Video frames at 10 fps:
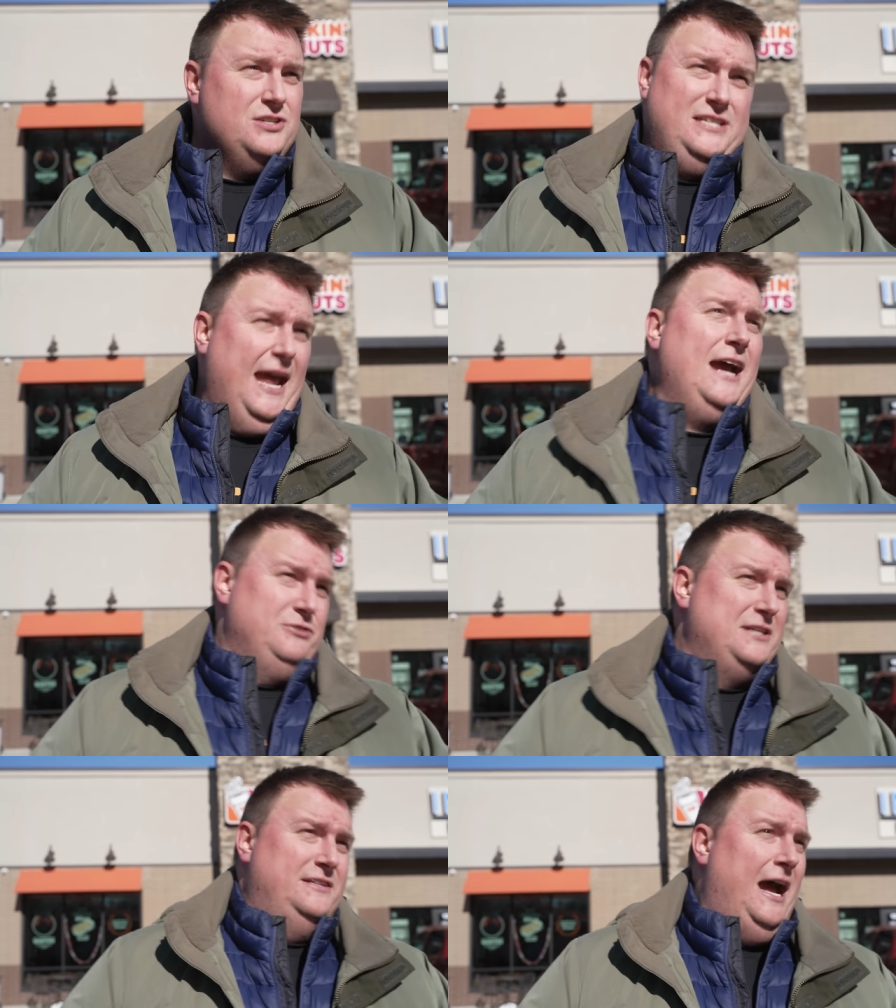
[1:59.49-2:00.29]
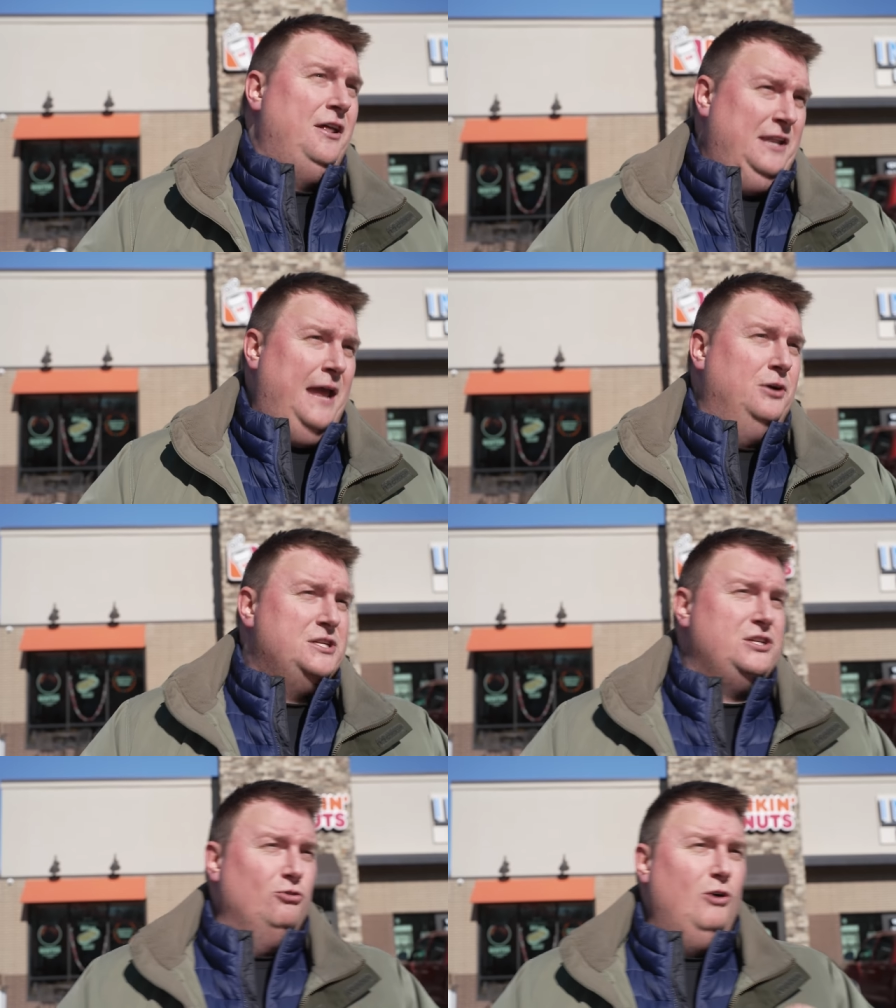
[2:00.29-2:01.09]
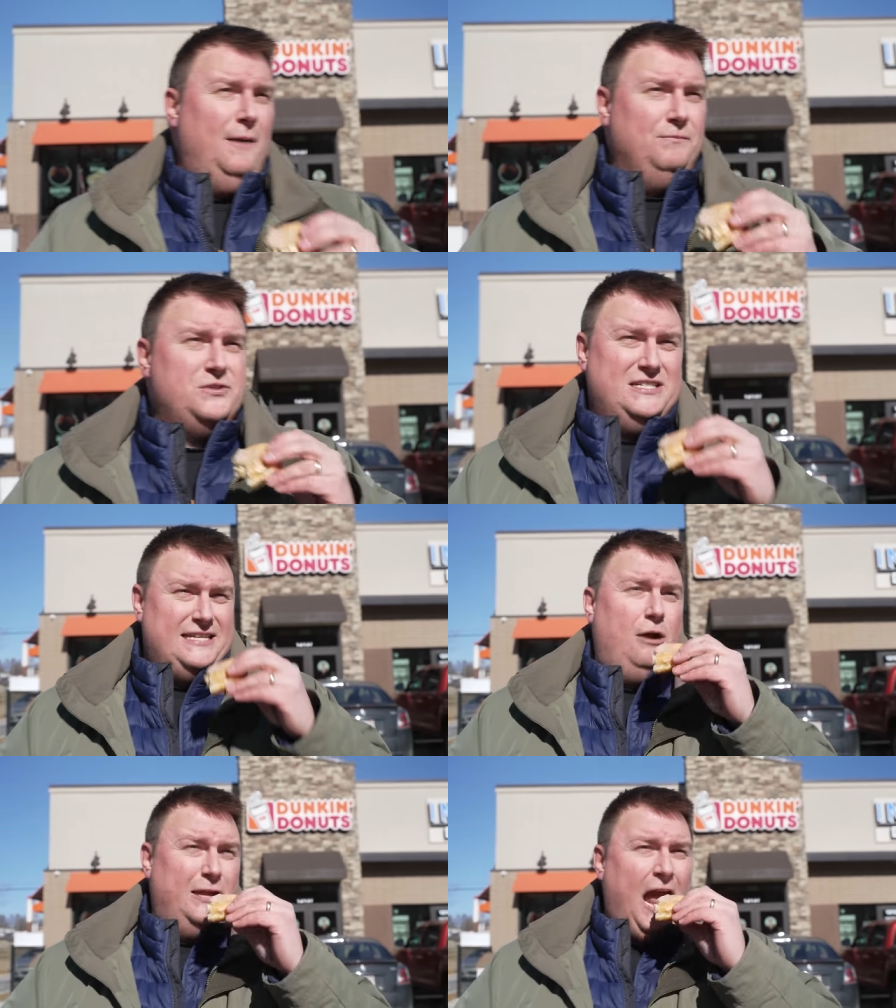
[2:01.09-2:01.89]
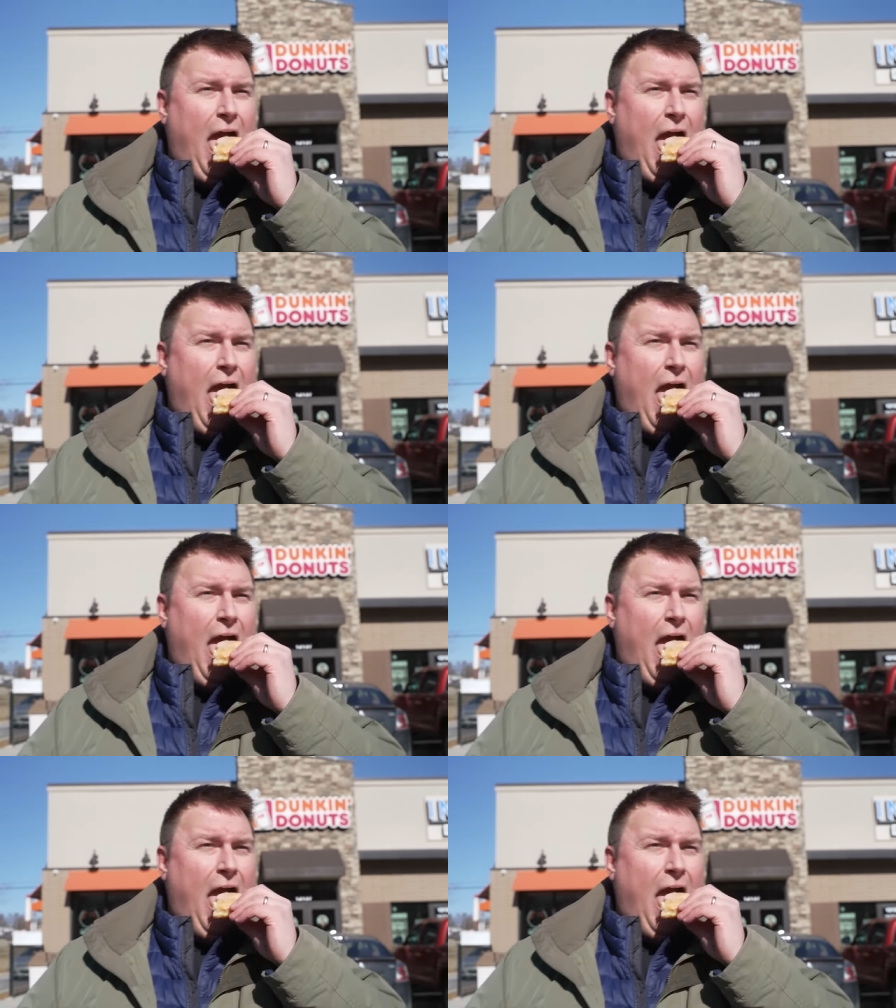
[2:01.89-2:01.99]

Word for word: She's a hairdresser down in the neighborhood. She grew up. She's a townie.